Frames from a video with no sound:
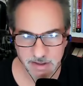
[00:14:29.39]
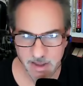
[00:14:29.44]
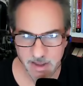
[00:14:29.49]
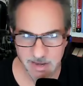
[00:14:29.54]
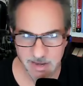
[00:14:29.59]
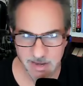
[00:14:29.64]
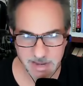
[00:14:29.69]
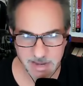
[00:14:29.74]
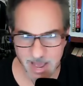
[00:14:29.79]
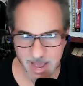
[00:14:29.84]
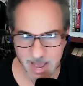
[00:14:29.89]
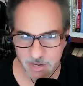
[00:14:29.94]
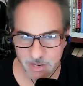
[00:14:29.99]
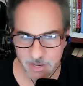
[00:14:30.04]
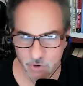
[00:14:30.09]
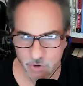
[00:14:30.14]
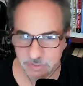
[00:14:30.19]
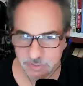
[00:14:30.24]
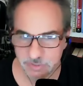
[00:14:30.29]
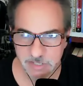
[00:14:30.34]
And yeah, you
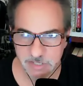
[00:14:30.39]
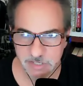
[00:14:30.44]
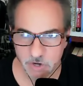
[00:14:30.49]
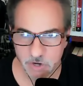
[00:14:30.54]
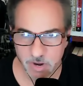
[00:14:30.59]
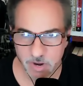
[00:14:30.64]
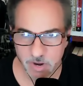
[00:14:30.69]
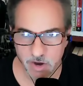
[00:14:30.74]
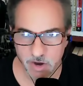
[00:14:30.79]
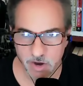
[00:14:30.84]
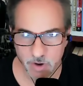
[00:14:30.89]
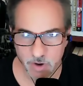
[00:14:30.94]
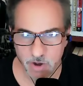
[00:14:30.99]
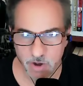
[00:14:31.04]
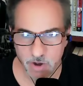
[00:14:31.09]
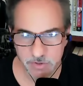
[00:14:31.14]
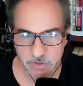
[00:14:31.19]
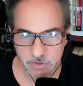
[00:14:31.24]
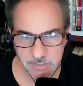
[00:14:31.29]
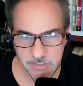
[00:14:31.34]
don't see your
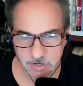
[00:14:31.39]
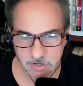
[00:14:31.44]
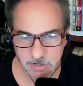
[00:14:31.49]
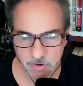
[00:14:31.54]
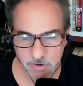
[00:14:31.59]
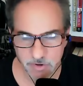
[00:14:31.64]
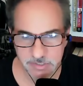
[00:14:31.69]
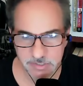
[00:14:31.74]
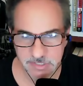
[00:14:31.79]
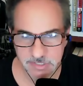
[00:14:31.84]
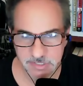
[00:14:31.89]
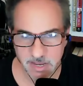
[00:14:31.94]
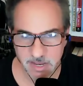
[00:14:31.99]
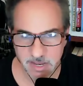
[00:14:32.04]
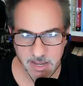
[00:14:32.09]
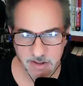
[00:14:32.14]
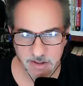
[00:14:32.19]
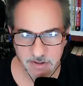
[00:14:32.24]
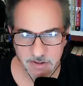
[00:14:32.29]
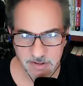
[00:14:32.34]
heroes, and you don't
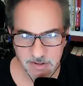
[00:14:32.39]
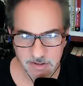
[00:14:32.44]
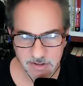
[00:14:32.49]
see